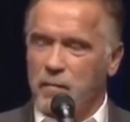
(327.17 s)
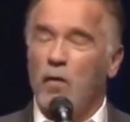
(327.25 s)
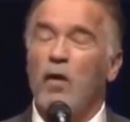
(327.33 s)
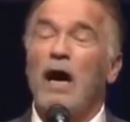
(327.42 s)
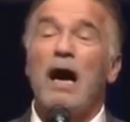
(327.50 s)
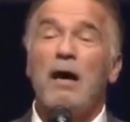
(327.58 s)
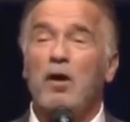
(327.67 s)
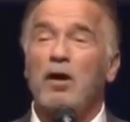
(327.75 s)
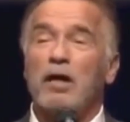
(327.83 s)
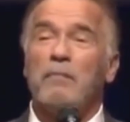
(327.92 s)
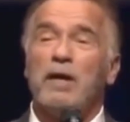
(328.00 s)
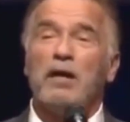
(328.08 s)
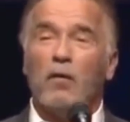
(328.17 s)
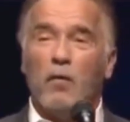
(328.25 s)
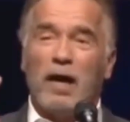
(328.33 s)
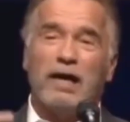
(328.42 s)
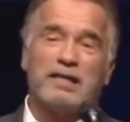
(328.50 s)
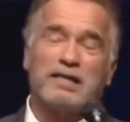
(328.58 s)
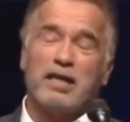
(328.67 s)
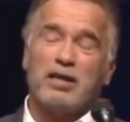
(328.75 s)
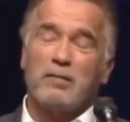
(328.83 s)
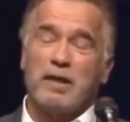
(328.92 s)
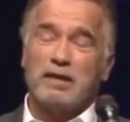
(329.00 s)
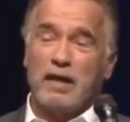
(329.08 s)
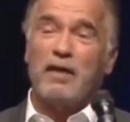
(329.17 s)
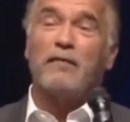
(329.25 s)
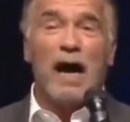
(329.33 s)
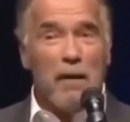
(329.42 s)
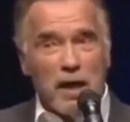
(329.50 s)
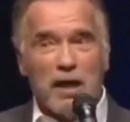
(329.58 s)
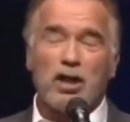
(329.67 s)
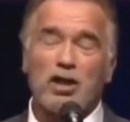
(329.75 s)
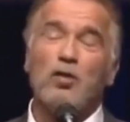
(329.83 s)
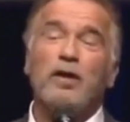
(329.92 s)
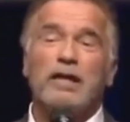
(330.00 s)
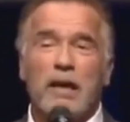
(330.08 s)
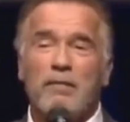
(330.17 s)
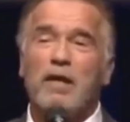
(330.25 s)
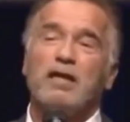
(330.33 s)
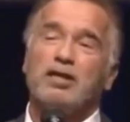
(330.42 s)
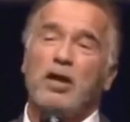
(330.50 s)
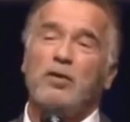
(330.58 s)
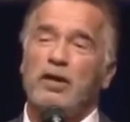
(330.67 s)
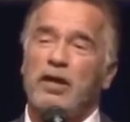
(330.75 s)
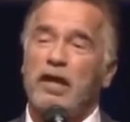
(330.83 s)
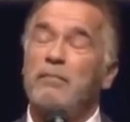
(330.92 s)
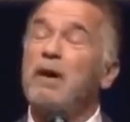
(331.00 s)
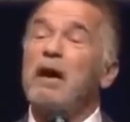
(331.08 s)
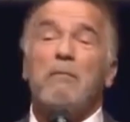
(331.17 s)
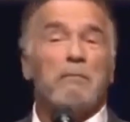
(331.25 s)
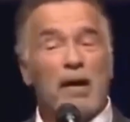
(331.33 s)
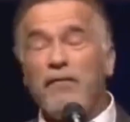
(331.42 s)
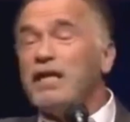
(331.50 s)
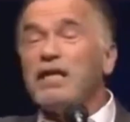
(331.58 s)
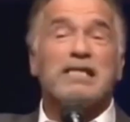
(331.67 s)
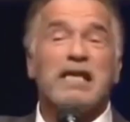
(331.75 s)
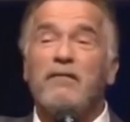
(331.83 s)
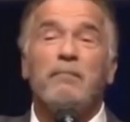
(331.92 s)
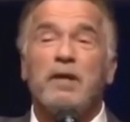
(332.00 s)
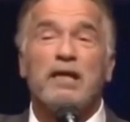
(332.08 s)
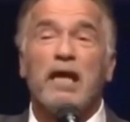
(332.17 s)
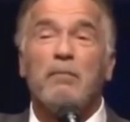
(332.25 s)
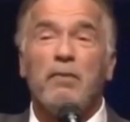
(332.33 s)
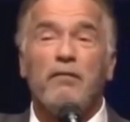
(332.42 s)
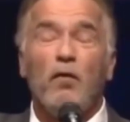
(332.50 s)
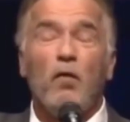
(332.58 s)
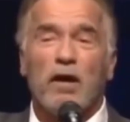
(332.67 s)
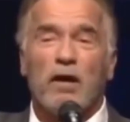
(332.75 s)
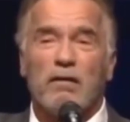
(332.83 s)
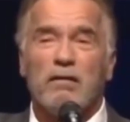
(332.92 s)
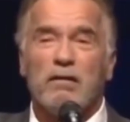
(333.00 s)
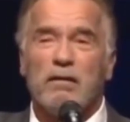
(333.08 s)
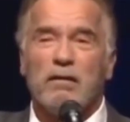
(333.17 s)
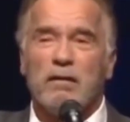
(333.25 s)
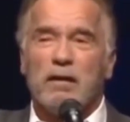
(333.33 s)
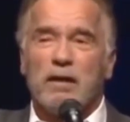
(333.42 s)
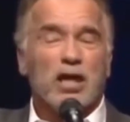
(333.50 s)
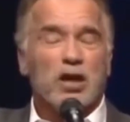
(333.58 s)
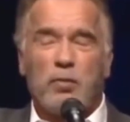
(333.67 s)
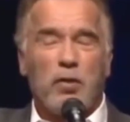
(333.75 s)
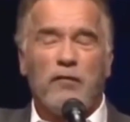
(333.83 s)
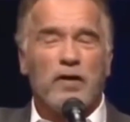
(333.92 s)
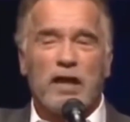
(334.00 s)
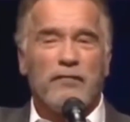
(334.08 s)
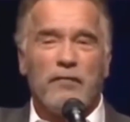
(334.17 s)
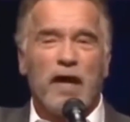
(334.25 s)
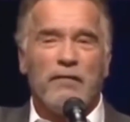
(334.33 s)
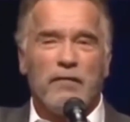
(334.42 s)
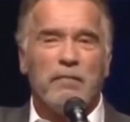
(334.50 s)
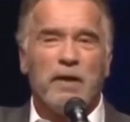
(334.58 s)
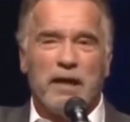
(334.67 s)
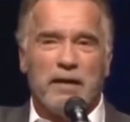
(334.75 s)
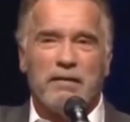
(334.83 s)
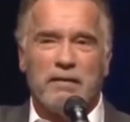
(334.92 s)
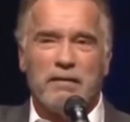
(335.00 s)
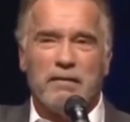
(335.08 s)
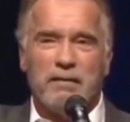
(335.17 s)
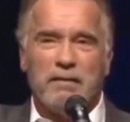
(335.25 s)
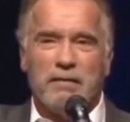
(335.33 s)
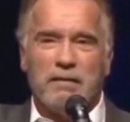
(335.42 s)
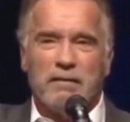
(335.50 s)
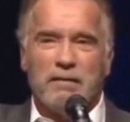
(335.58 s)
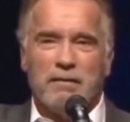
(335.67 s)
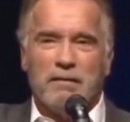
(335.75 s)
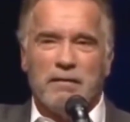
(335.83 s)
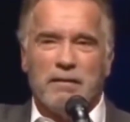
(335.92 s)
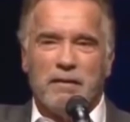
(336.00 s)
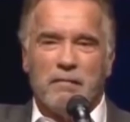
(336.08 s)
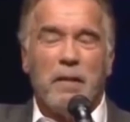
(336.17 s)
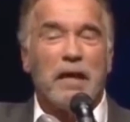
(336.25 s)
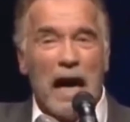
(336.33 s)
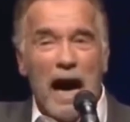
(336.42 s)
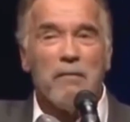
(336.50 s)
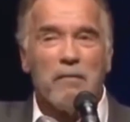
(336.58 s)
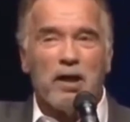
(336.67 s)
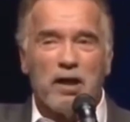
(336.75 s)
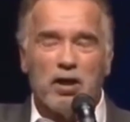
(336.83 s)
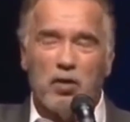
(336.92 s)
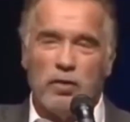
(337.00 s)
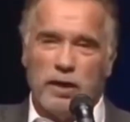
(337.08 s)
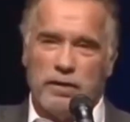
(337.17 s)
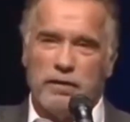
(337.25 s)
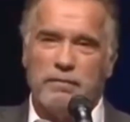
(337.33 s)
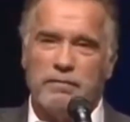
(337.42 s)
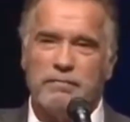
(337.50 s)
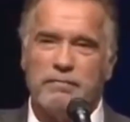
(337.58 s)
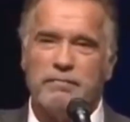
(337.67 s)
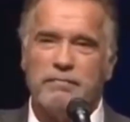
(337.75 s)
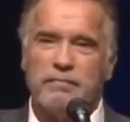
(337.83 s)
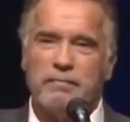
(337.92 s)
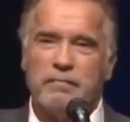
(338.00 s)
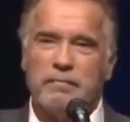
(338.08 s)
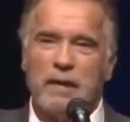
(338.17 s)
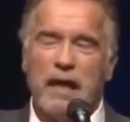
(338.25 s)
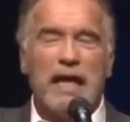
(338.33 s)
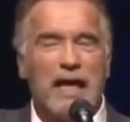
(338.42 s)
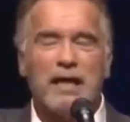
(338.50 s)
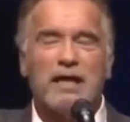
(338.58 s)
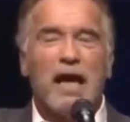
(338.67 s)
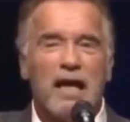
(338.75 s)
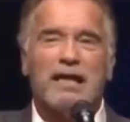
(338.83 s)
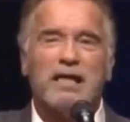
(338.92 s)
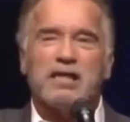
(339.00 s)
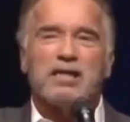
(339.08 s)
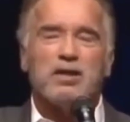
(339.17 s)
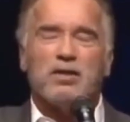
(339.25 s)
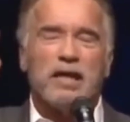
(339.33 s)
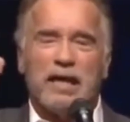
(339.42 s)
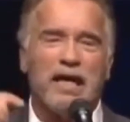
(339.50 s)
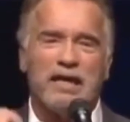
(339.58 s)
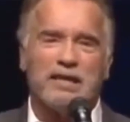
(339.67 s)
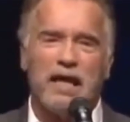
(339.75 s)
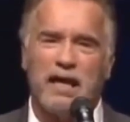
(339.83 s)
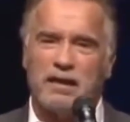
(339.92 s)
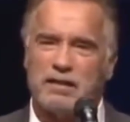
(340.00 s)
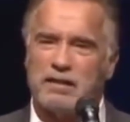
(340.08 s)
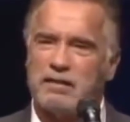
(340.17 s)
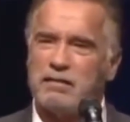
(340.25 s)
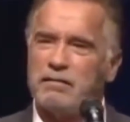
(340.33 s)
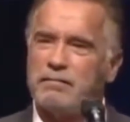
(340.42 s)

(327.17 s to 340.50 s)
Well, I'm going to be the one, I said to myself, I'm going to do it and I'm going to show it to them. Maybe it has never been done before. That's perfectly fine with me. But I'm going to do it. And I did not listen to the naysayers.